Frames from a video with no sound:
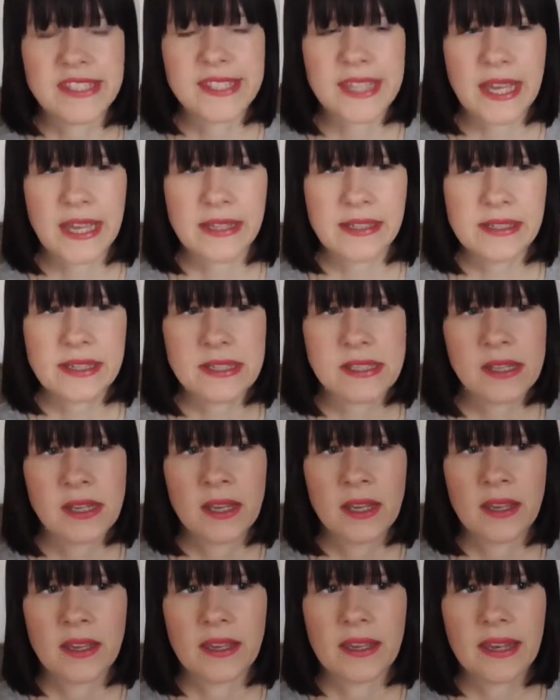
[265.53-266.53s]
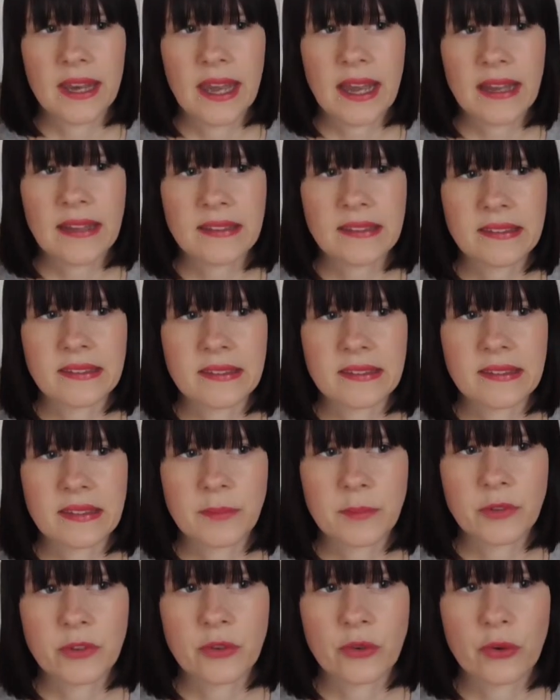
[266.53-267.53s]
scent. It has
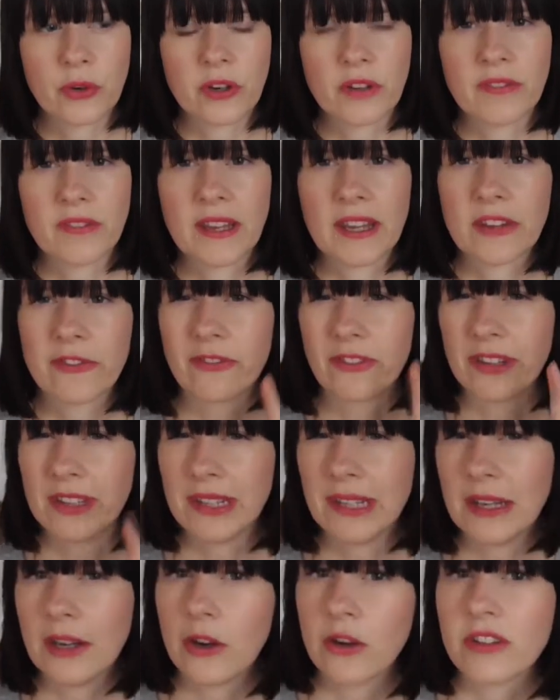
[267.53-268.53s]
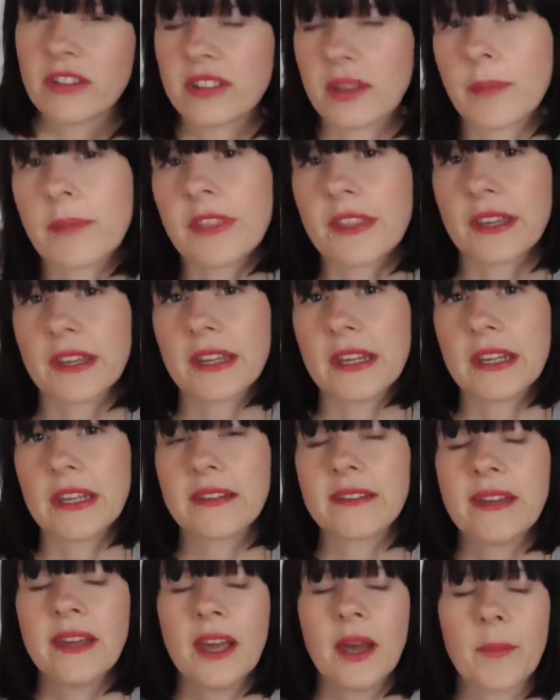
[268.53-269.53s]
some sort of like vanilla or something in
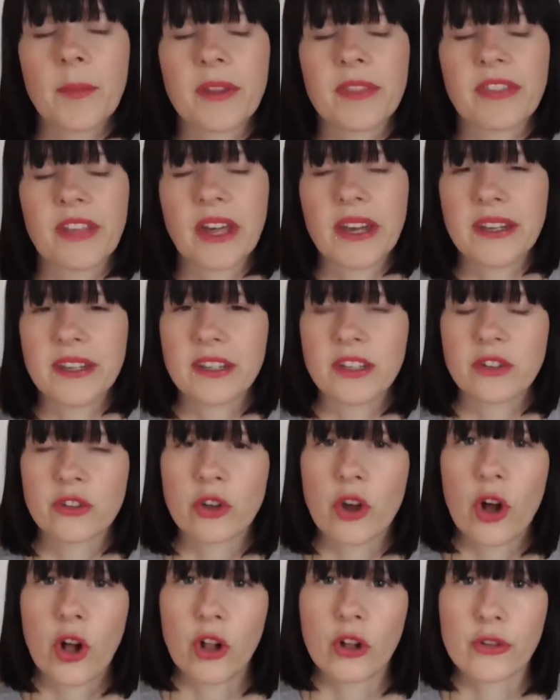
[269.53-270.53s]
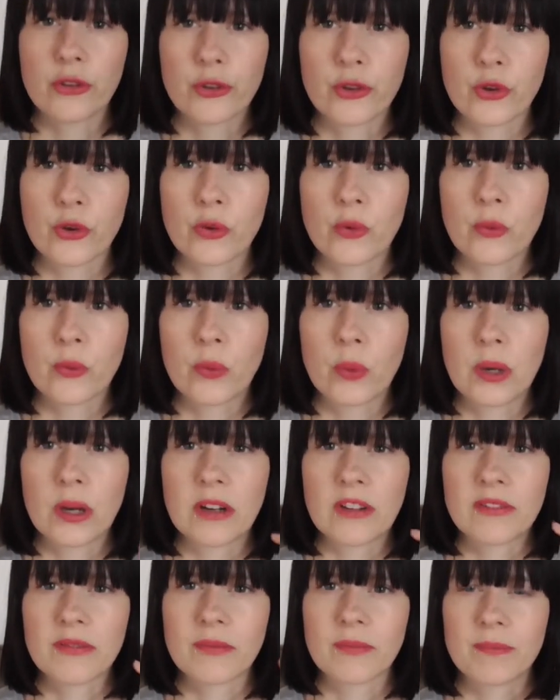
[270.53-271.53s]
it, but then it is
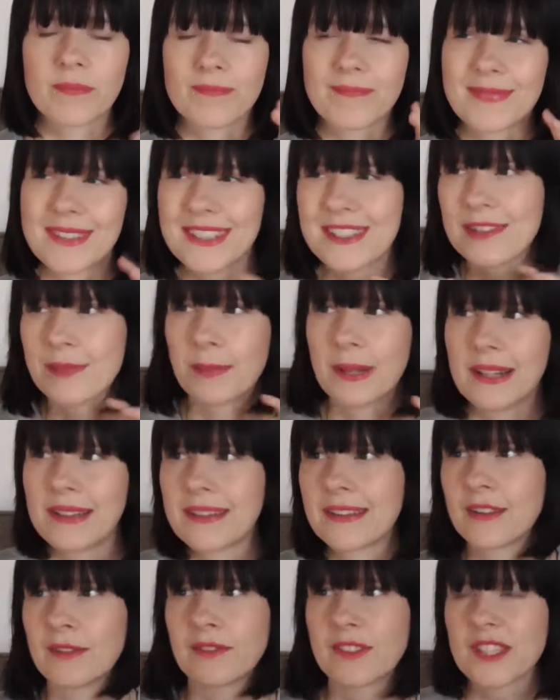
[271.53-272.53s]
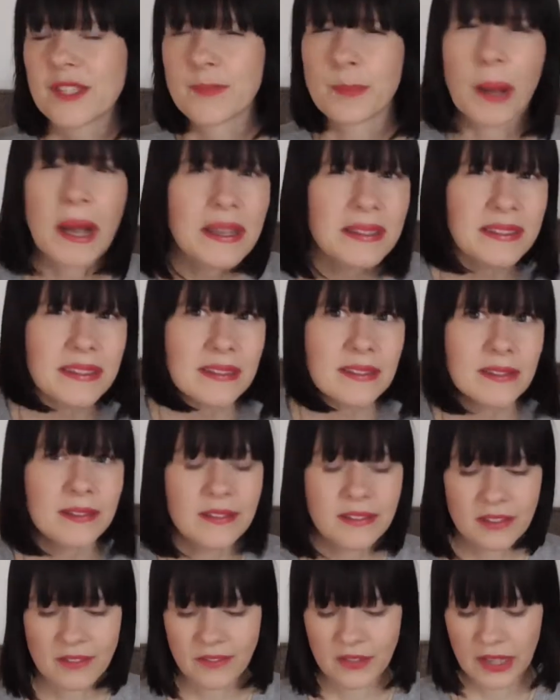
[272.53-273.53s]
also, it smells of spices
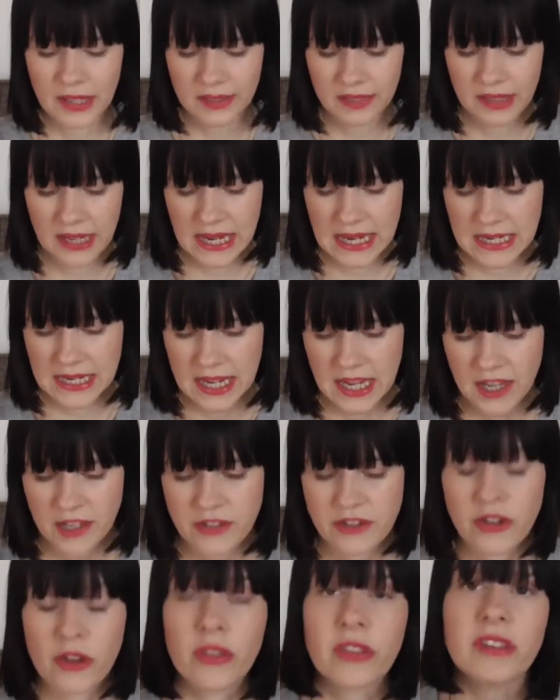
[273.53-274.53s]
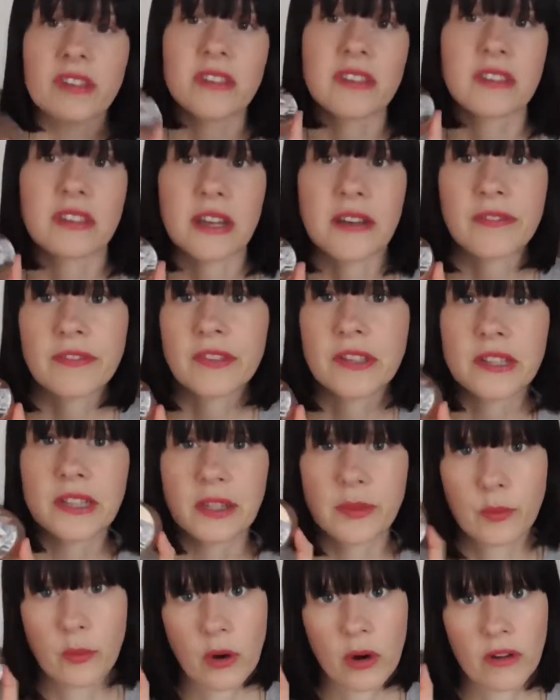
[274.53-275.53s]
and stuff like that. So this is
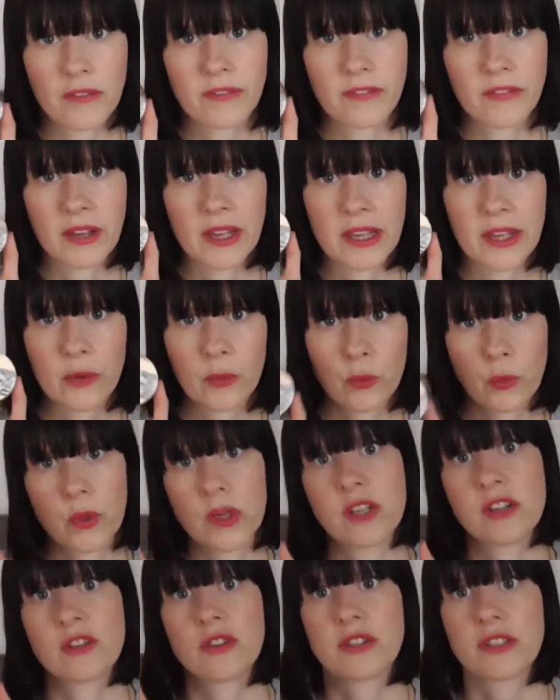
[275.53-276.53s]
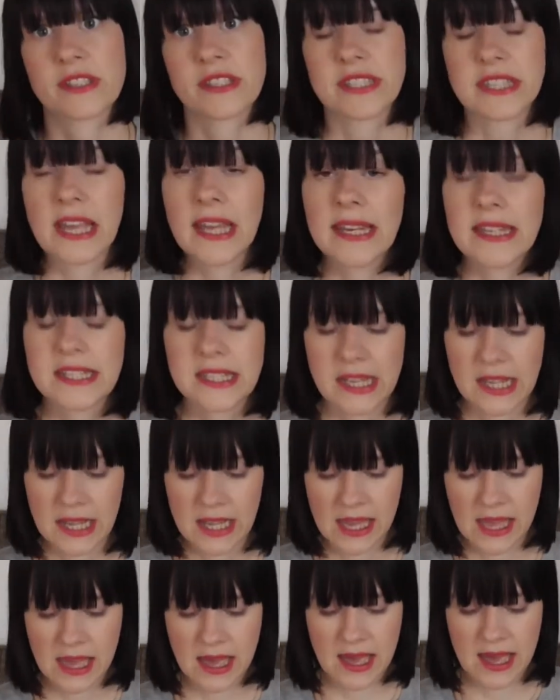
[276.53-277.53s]
definitely more of a winter scent,
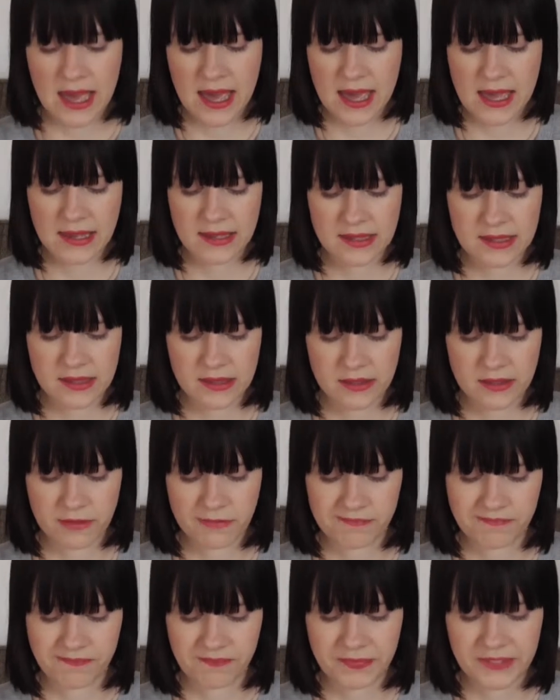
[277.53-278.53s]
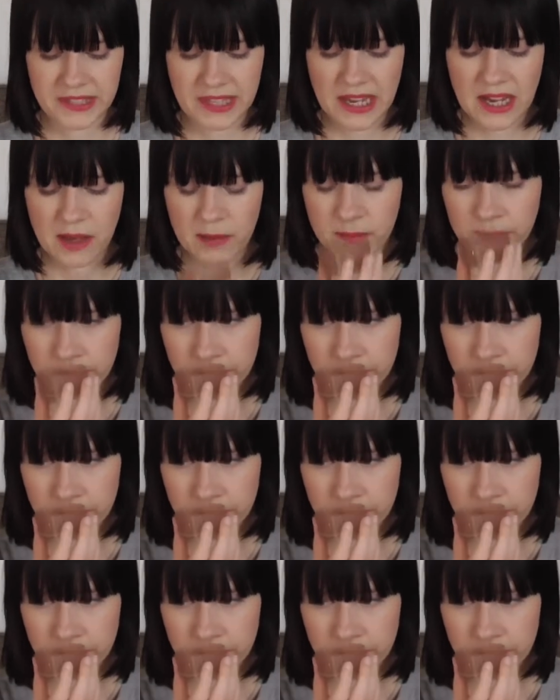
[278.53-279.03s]
and yeah,